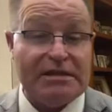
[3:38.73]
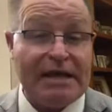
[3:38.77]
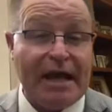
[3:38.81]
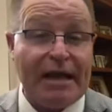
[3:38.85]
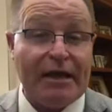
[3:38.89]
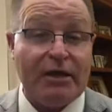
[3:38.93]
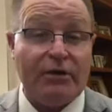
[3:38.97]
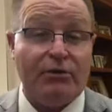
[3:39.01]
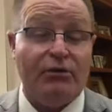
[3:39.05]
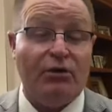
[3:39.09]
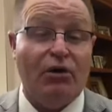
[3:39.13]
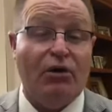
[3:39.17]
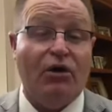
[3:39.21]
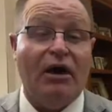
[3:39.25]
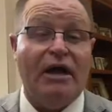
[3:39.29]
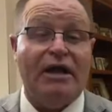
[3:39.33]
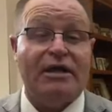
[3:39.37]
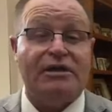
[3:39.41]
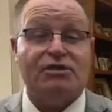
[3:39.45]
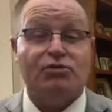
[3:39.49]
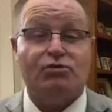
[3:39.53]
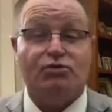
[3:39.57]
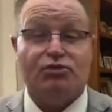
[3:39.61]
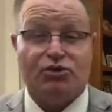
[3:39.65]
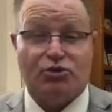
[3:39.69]

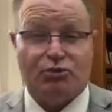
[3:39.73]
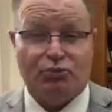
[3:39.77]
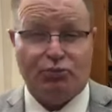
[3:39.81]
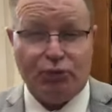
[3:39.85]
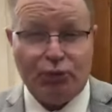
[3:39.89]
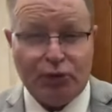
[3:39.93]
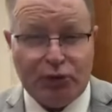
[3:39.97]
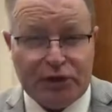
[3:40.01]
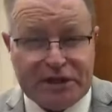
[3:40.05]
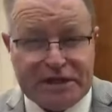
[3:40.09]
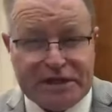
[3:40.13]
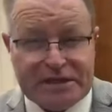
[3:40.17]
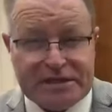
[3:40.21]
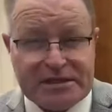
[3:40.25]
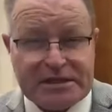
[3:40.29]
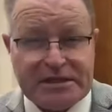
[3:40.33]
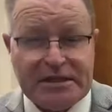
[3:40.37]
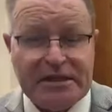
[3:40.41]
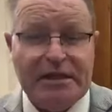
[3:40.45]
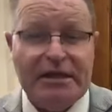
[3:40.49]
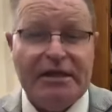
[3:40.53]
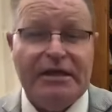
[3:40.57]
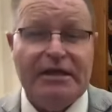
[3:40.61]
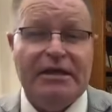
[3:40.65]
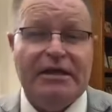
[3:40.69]
Zacharias was a
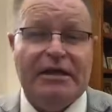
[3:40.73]
priest.